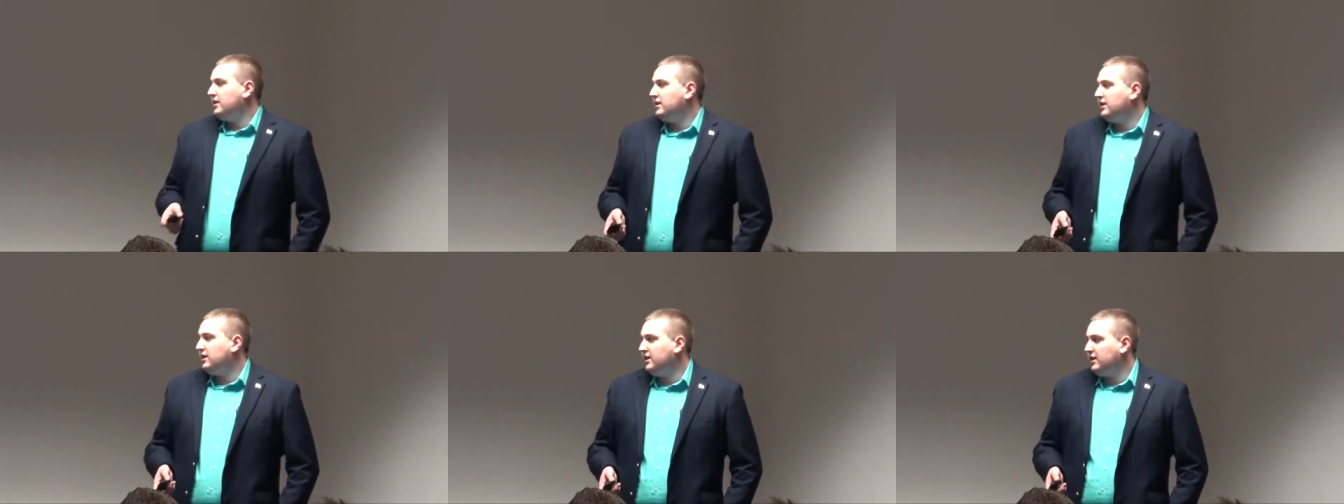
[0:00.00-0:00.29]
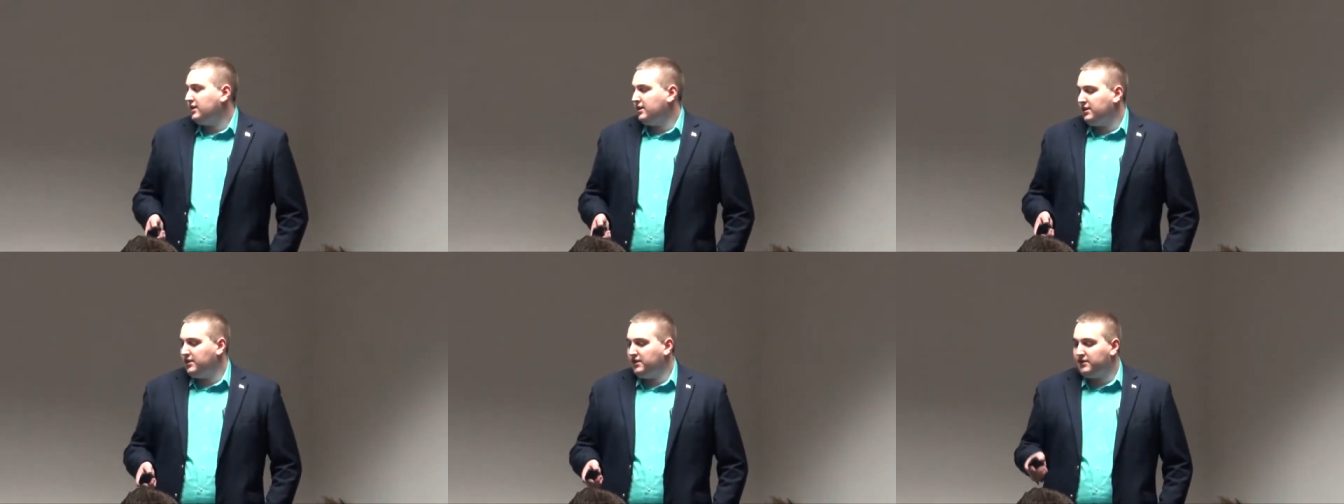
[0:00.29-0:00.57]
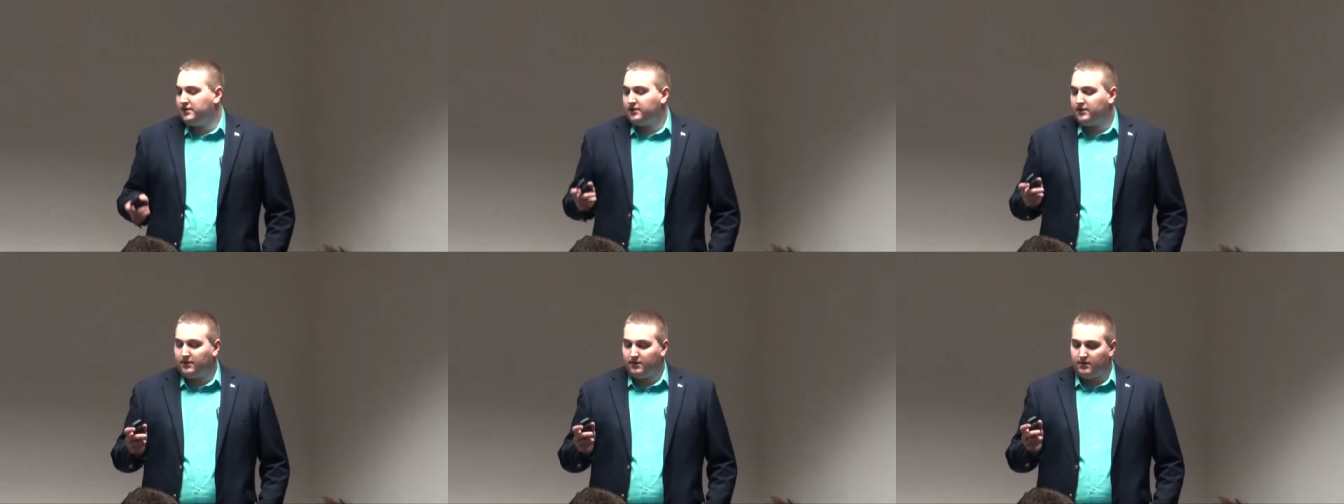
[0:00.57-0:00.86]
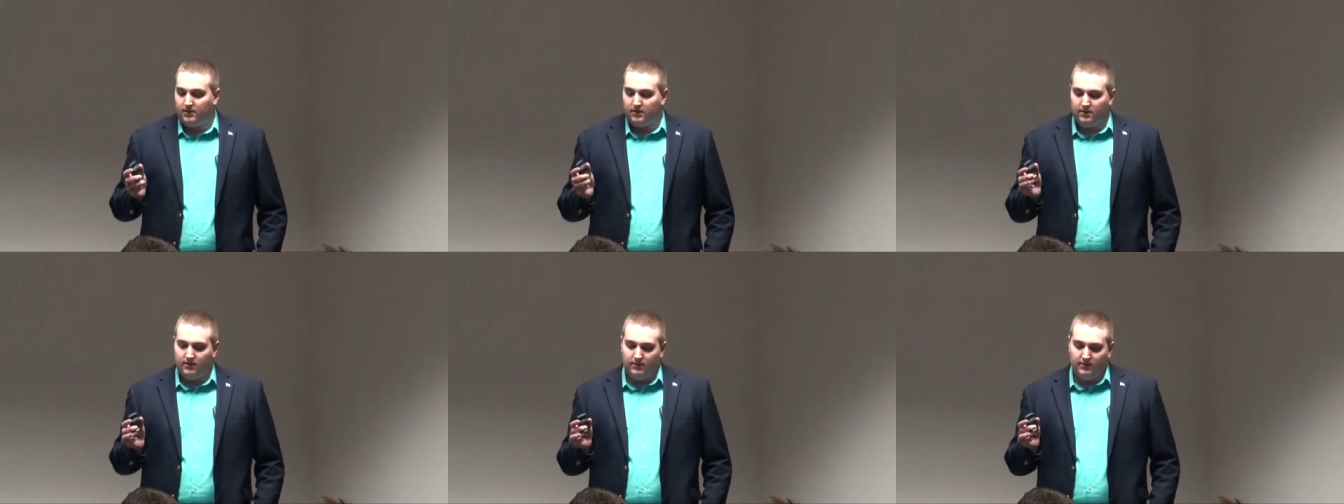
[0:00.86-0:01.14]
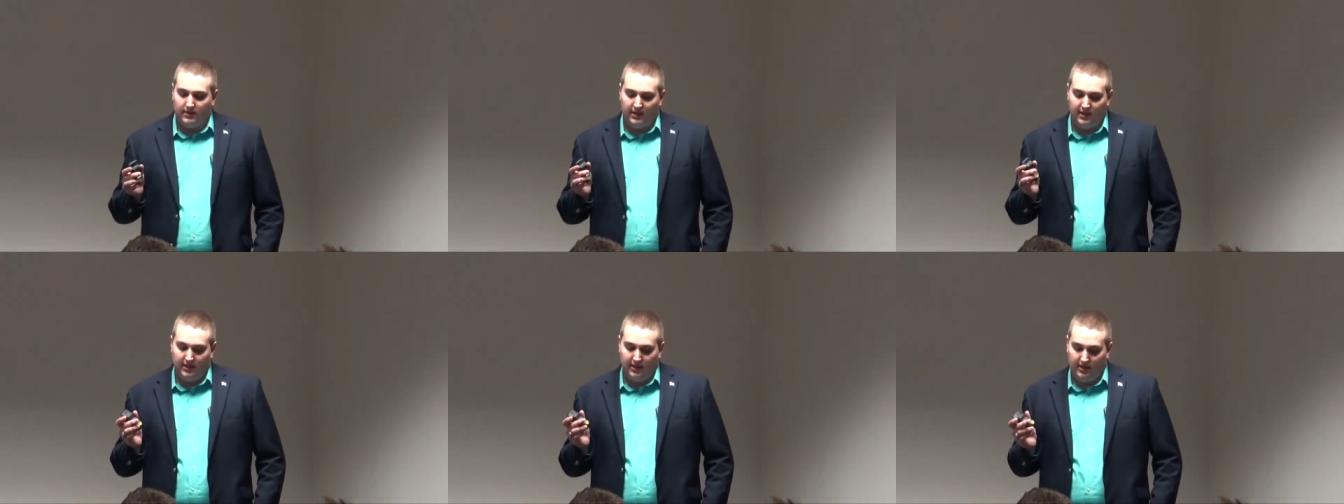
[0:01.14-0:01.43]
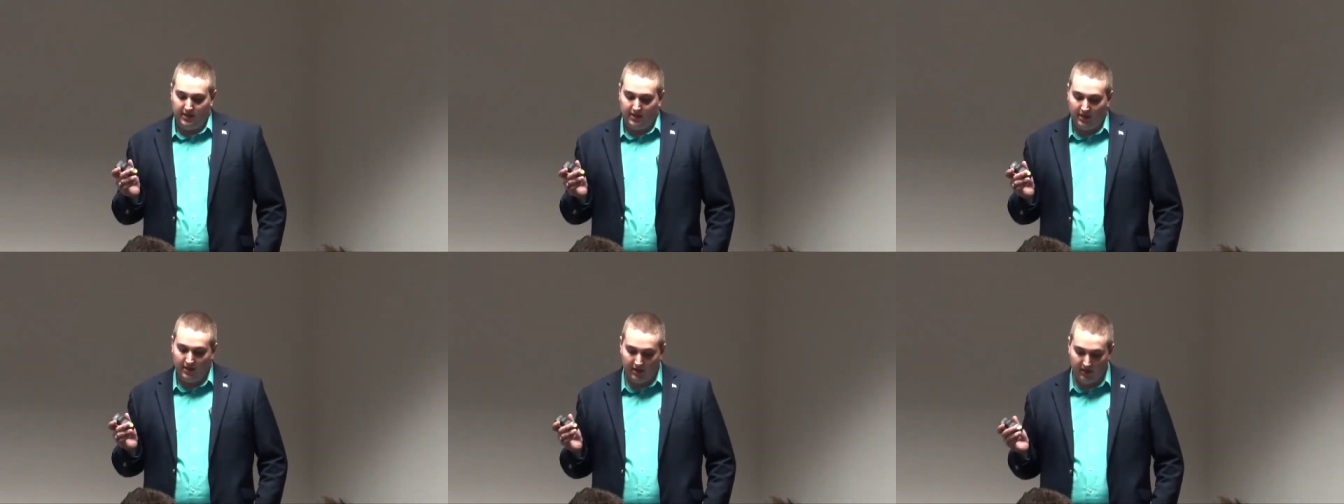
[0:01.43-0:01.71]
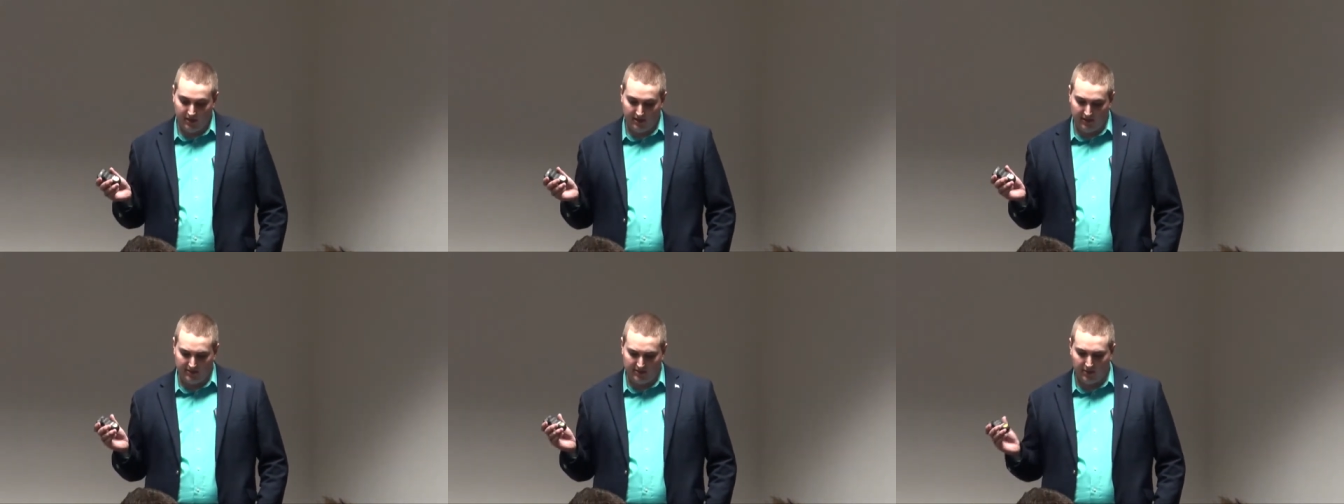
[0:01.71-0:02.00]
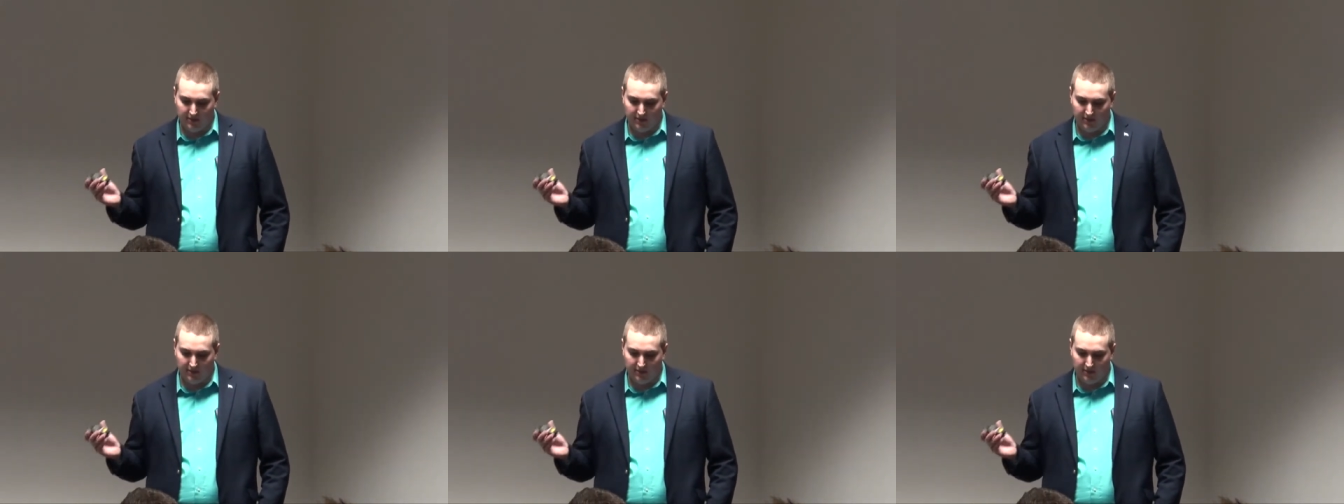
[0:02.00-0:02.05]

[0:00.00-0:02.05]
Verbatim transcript: And they, in